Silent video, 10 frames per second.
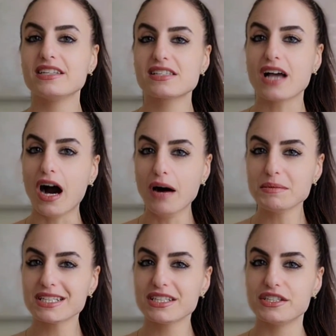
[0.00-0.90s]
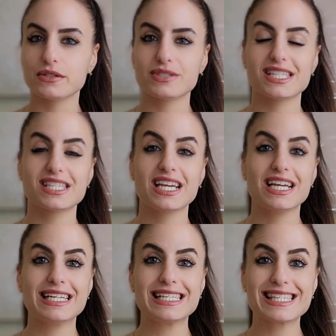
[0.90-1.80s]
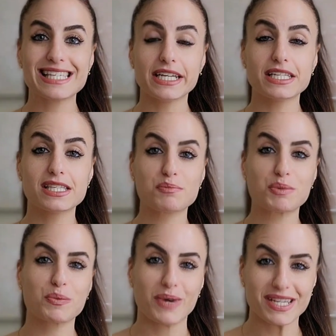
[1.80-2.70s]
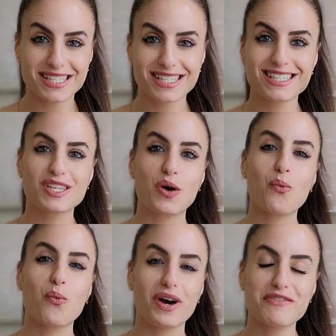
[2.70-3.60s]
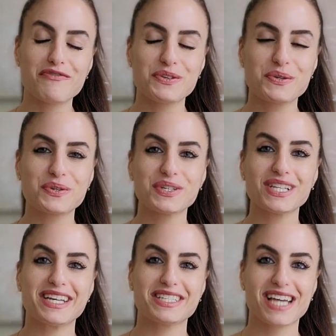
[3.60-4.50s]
It is commonly known as science progresses one funeral at a